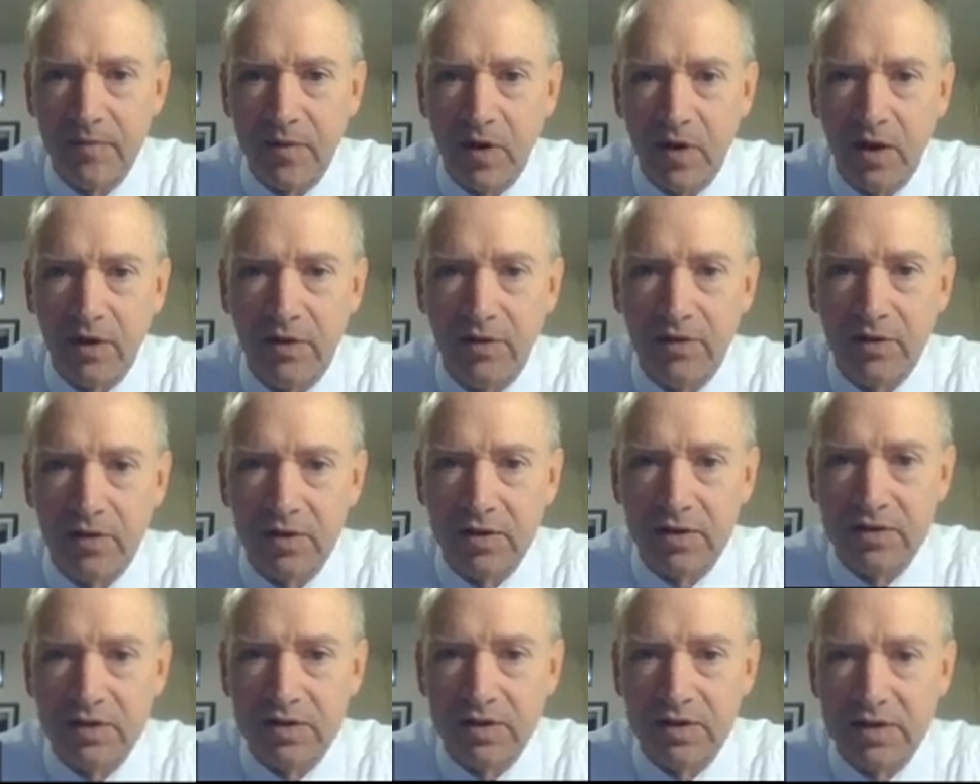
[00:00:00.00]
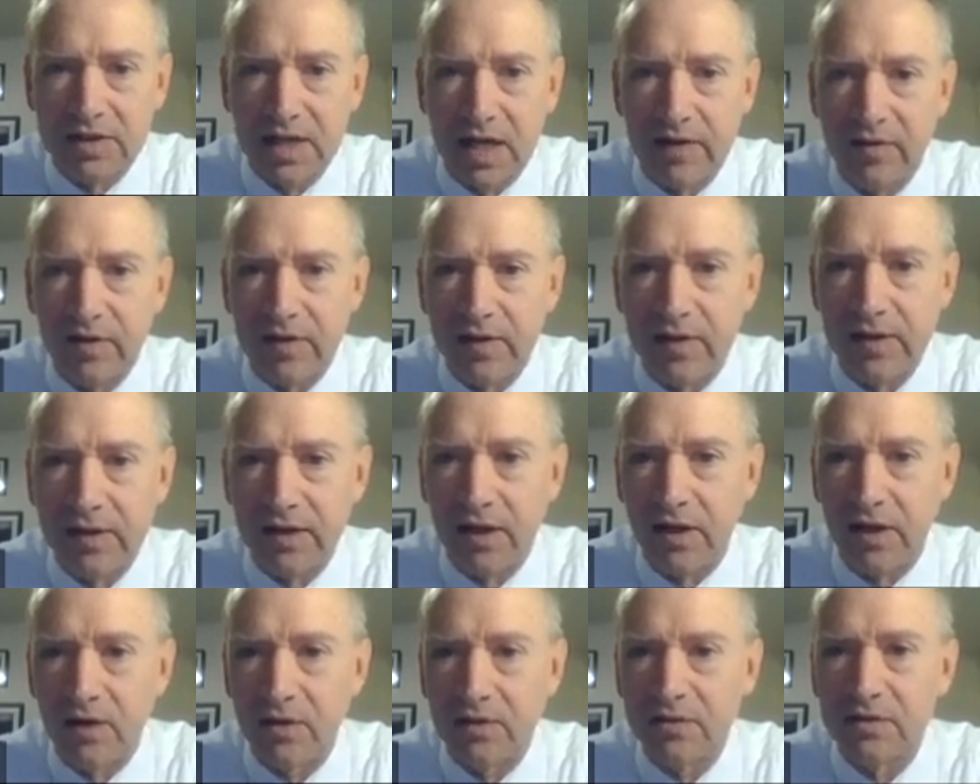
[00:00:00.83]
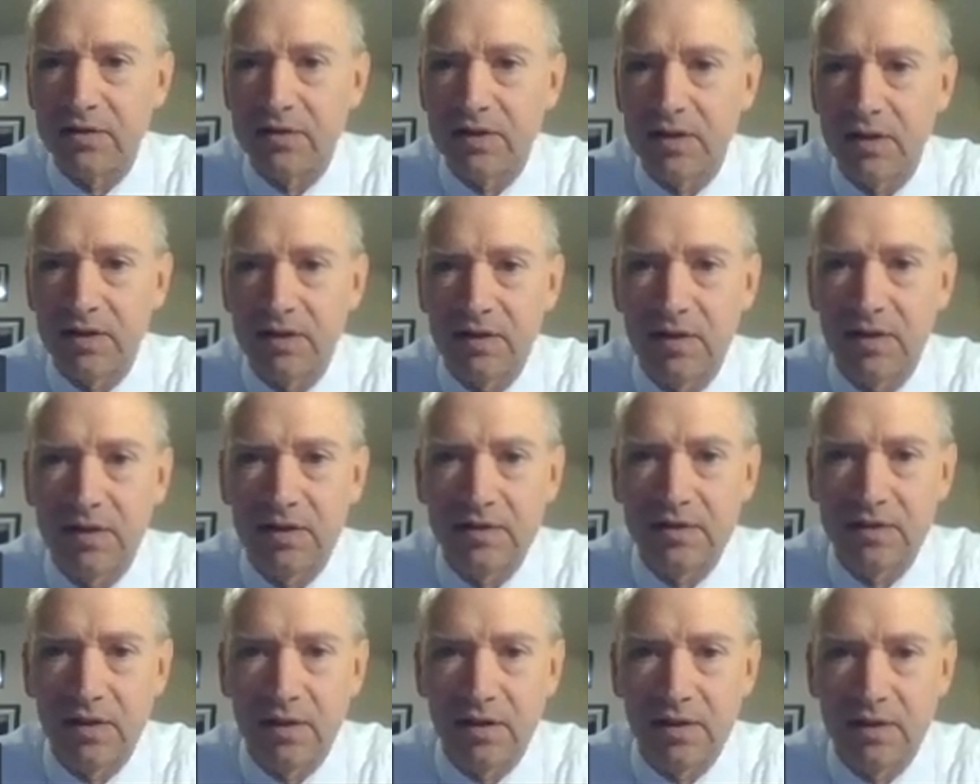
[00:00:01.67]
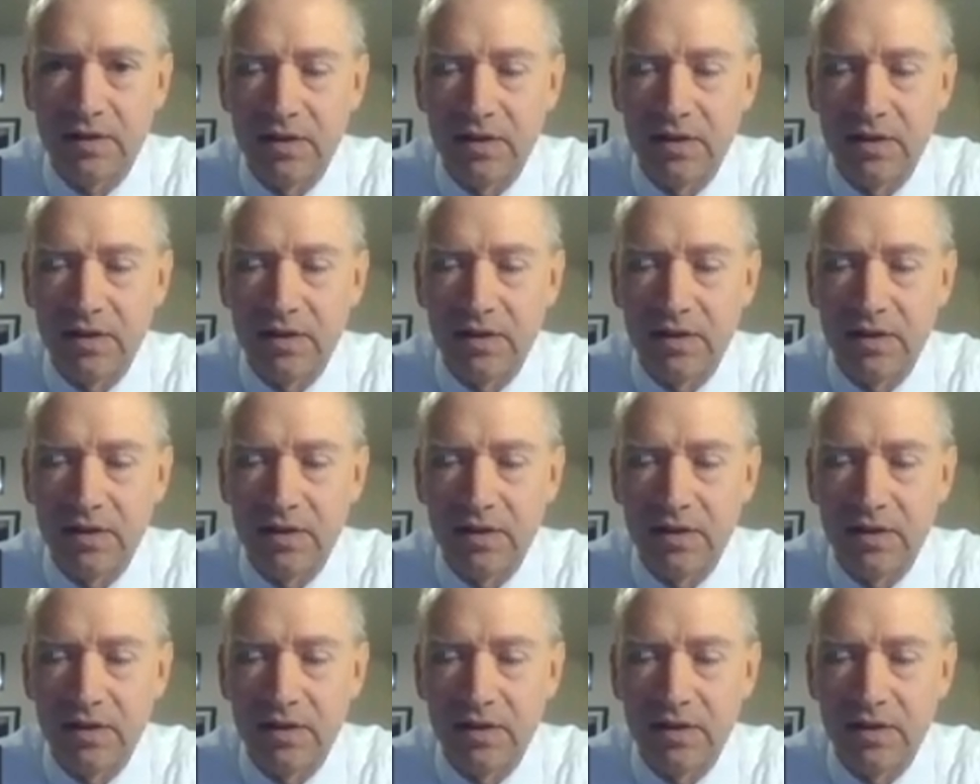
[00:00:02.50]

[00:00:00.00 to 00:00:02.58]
other is everything else that is